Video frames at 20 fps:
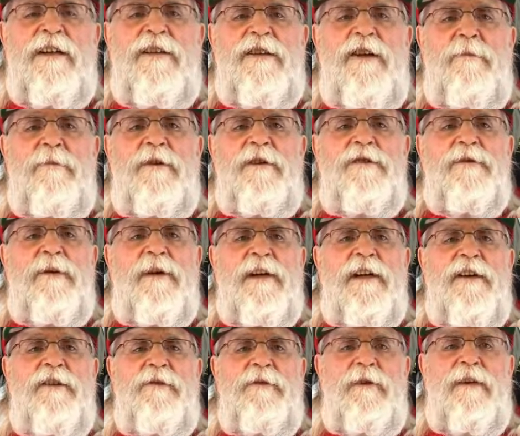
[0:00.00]
Number
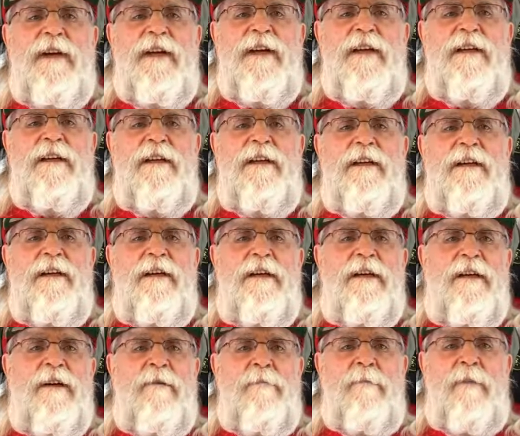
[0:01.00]
23,
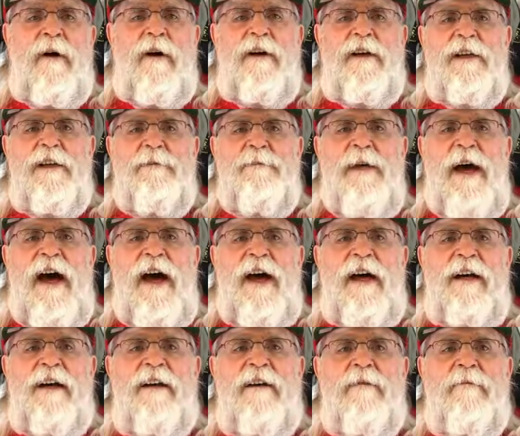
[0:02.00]
Marlon
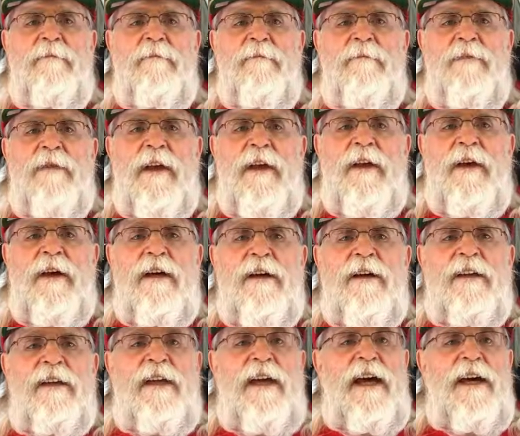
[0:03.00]
Mack.
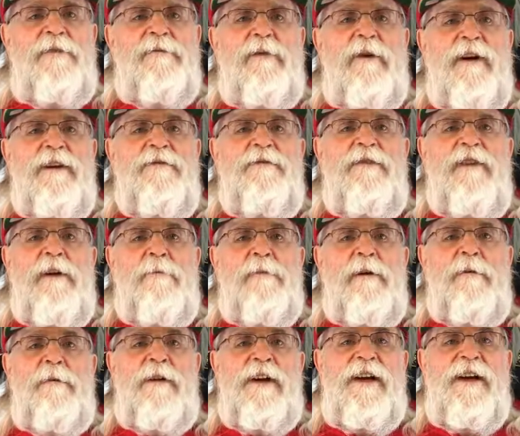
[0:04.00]
He had one
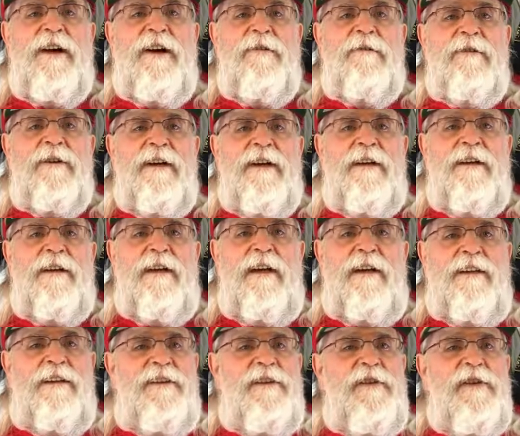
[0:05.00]
fumble recovery,
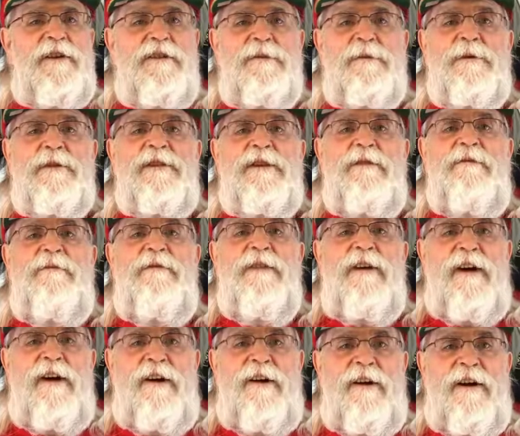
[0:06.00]
and this was a
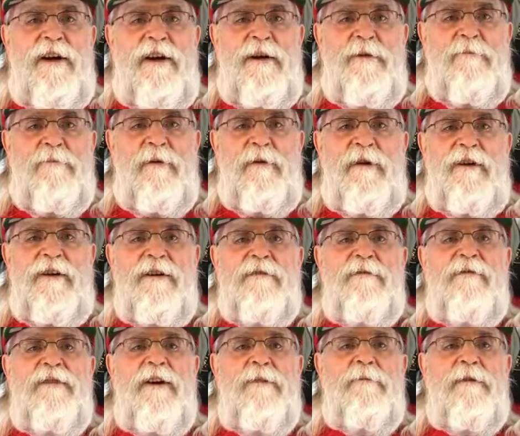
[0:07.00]
very
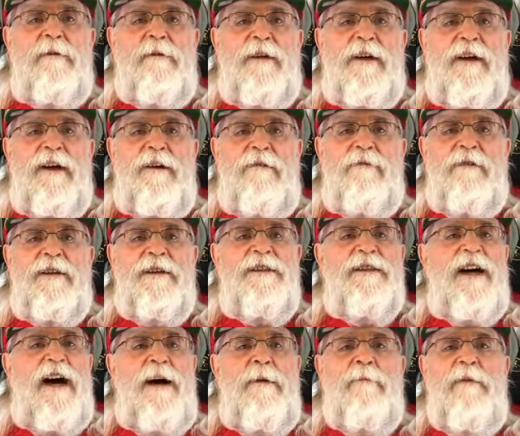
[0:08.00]
important fumble recovery,
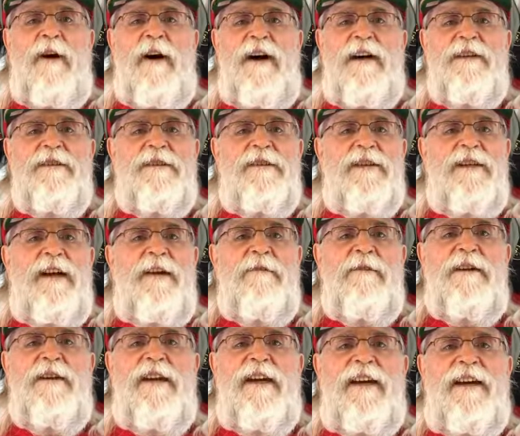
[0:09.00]
time wise and
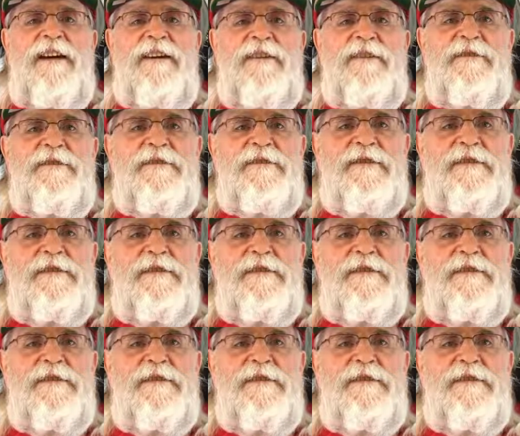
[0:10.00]
everything else.